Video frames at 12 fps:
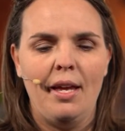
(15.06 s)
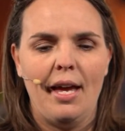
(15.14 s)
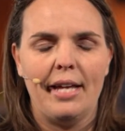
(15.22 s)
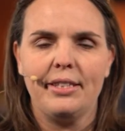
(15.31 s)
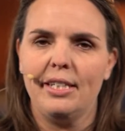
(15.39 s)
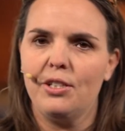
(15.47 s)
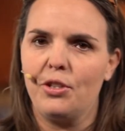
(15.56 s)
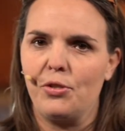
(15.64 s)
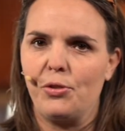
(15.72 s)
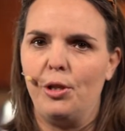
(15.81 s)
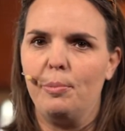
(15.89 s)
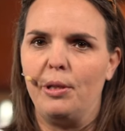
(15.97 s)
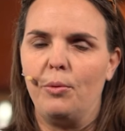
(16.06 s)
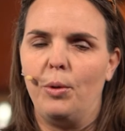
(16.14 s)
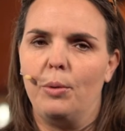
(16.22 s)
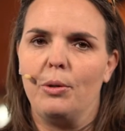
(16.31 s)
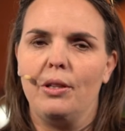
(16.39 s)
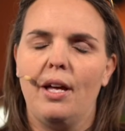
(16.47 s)
At the end of the sermon,
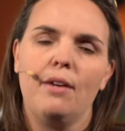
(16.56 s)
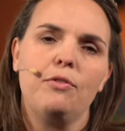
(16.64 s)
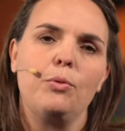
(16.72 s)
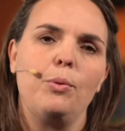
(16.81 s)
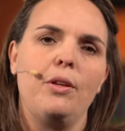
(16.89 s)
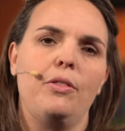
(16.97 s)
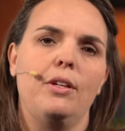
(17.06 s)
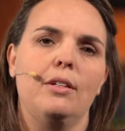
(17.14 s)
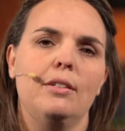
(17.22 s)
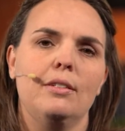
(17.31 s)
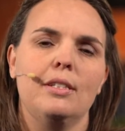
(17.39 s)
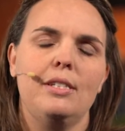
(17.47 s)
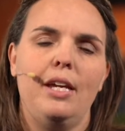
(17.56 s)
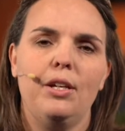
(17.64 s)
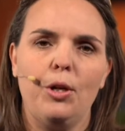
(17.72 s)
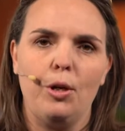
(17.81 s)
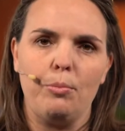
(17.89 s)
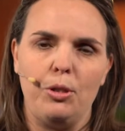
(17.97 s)
we were left with the
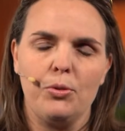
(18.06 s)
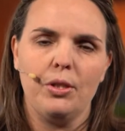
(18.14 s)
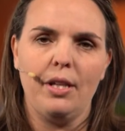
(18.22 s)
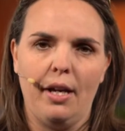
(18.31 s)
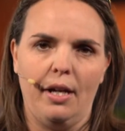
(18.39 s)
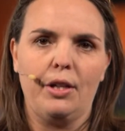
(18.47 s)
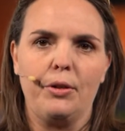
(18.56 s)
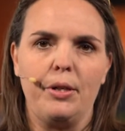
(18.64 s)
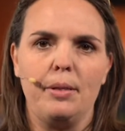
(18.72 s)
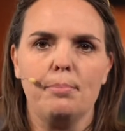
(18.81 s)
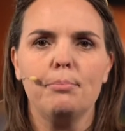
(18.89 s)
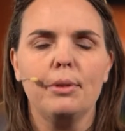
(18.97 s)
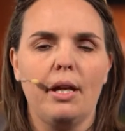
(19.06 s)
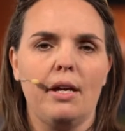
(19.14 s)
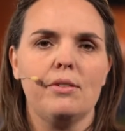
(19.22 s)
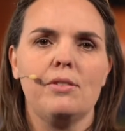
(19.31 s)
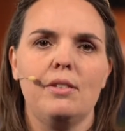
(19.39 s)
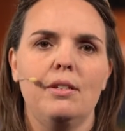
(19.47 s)
take-home using the acronym
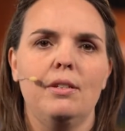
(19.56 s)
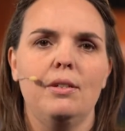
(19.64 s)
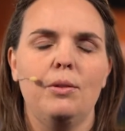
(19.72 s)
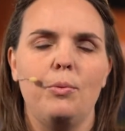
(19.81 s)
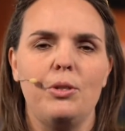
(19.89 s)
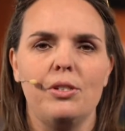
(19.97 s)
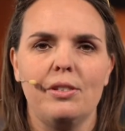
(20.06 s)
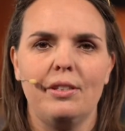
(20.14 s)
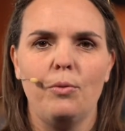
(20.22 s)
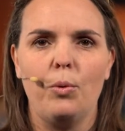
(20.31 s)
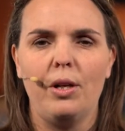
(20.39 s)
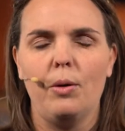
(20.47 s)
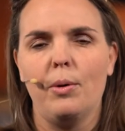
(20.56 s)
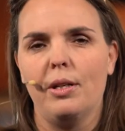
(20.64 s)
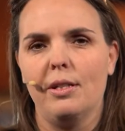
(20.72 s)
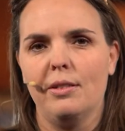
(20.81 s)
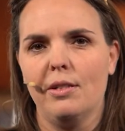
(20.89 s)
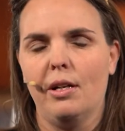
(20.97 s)
BLESS, which is what I want
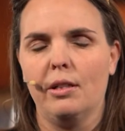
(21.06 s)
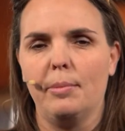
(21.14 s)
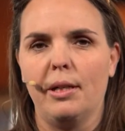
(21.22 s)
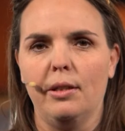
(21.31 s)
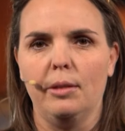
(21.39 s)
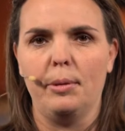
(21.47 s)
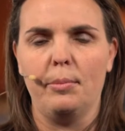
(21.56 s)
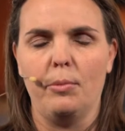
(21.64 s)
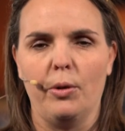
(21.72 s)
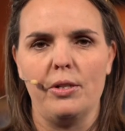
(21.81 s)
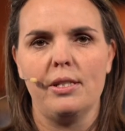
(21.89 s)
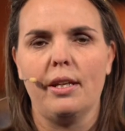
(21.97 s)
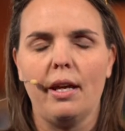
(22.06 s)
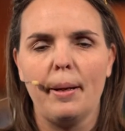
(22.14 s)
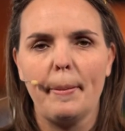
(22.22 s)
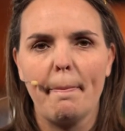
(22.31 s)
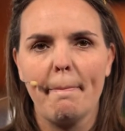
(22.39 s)
to talk about a little bit more today.